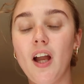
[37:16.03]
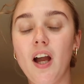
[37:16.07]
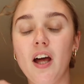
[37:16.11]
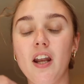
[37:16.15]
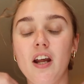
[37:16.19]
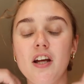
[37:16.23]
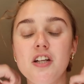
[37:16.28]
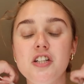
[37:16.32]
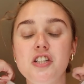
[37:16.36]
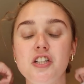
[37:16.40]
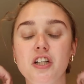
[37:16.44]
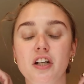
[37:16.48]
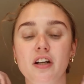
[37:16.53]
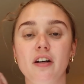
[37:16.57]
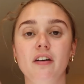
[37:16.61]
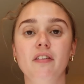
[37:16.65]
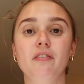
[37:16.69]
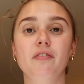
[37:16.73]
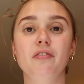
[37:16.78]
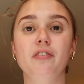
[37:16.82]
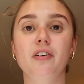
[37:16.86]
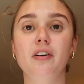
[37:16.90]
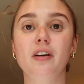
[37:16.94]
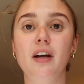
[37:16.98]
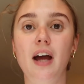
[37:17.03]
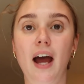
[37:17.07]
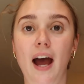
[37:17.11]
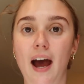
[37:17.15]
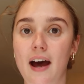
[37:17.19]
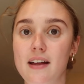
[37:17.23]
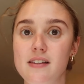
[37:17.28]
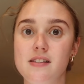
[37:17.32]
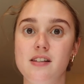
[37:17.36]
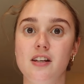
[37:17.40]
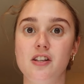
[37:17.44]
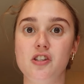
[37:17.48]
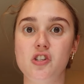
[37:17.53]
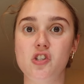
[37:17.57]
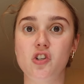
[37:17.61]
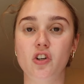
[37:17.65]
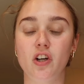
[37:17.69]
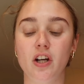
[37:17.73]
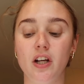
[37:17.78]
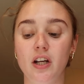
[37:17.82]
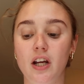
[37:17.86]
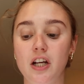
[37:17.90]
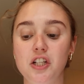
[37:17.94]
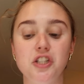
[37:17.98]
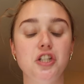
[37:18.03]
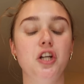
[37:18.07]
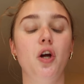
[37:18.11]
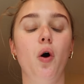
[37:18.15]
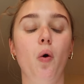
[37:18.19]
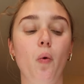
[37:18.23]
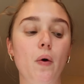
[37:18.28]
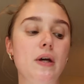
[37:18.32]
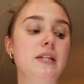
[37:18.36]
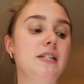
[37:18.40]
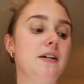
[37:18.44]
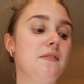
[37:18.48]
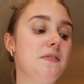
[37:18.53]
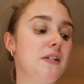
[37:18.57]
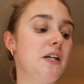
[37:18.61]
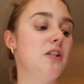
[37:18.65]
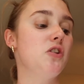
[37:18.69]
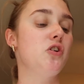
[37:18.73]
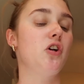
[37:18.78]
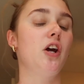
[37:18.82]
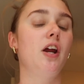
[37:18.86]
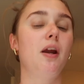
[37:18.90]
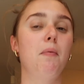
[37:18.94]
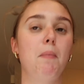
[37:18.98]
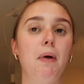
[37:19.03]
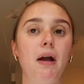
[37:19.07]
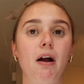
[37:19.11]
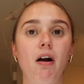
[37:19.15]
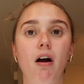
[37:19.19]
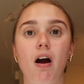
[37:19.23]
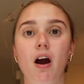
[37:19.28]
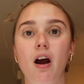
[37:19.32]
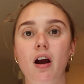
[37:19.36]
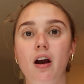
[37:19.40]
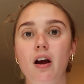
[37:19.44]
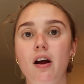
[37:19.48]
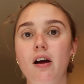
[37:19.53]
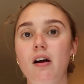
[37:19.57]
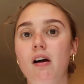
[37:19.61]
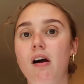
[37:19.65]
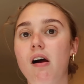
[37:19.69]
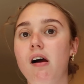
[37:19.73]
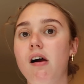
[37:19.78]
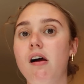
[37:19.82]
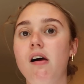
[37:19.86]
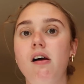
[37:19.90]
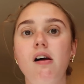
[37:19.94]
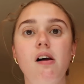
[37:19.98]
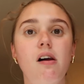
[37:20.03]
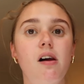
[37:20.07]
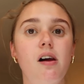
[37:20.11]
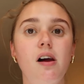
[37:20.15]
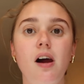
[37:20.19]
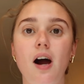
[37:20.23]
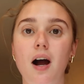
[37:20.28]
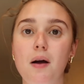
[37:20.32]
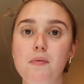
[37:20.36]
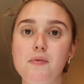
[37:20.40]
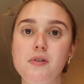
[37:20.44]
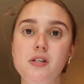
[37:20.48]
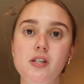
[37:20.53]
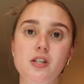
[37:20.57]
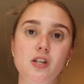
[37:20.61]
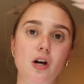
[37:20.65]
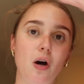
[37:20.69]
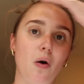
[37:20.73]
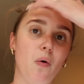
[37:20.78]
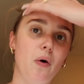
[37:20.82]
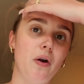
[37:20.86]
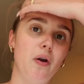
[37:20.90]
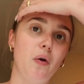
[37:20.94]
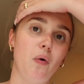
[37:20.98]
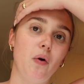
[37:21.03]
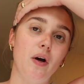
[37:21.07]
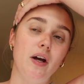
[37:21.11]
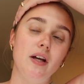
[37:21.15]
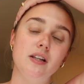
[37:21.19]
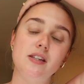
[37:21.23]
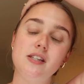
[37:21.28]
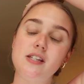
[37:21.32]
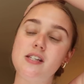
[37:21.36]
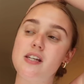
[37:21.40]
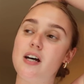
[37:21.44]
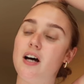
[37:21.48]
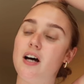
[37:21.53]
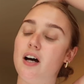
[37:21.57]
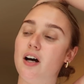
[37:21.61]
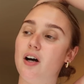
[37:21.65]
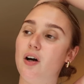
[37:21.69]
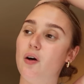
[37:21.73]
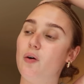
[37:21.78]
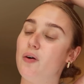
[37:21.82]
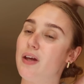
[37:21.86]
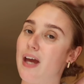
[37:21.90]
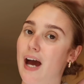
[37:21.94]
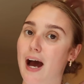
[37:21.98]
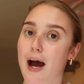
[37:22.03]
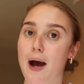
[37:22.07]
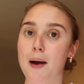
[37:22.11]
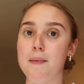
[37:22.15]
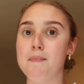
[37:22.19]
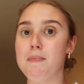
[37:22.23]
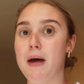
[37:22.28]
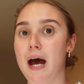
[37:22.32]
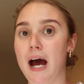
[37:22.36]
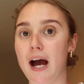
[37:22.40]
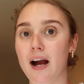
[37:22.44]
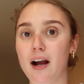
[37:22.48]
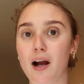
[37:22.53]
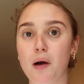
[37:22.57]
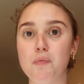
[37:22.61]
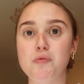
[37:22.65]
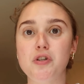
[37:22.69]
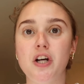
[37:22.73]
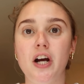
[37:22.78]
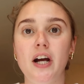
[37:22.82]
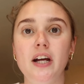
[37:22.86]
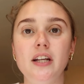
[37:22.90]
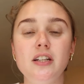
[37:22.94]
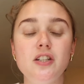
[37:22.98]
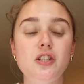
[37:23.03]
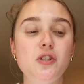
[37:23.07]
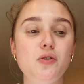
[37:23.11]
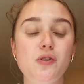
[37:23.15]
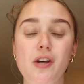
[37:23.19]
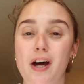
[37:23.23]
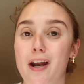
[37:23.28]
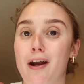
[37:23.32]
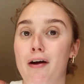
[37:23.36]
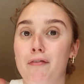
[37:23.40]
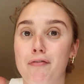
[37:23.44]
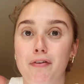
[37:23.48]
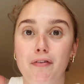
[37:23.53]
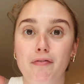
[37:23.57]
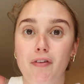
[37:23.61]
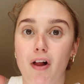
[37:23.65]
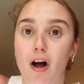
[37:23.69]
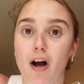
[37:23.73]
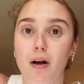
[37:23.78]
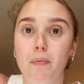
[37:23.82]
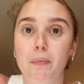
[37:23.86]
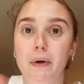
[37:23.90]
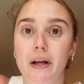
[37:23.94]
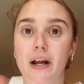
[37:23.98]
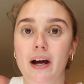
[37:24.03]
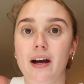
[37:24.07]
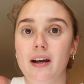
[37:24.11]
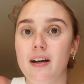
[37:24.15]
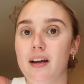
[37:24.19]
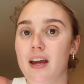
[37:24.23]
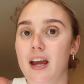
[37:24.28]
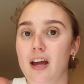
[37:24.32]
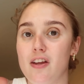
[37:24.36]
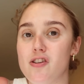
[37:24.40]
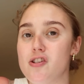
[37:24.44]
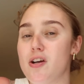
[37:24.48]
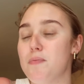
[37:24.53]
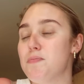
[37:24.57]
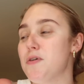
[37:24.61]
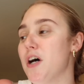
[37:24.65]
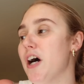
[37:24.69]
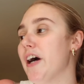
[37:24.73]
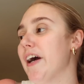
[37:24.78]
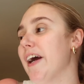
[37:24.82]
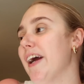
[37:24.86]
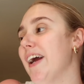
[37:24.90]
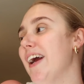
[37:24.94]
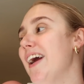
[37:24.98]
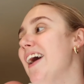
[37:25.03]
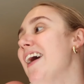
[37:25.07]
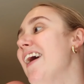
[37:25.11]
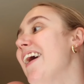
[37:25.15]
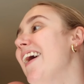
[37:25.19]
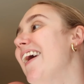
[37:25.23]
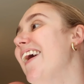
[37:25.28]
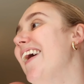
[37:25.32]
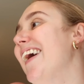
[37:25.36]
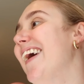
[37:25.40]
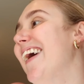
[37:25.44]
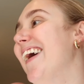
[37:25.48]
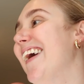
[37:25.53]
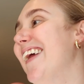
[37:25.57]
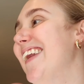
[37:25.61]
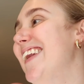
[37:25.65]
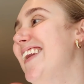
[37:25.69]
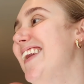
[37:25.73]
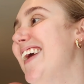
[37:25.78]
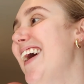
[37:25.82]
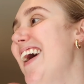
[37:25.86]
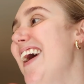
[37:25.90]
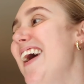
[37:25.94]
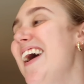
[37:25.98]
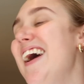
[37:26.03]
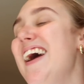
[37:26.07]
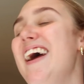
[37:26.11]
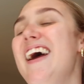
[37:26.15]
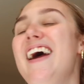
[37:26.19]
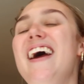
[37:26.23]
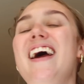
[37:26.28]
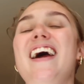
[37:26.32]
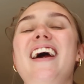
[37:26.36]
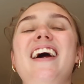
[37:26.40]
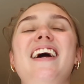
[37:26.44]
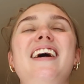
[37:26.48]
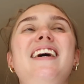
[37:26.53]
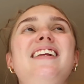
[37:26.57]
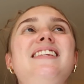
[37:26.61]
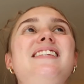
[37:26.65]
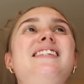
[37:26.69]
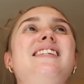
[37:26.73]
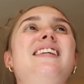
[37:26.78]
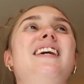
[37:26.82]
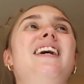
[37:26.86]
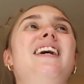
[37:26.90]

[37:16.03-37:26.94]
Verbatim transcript: and I should have had sunscreen. I should always have sunscreen in my car. I'm so annoyed. So yeah, I'm back. I'm trying to sign off the vlog, but I can't stop talking. It's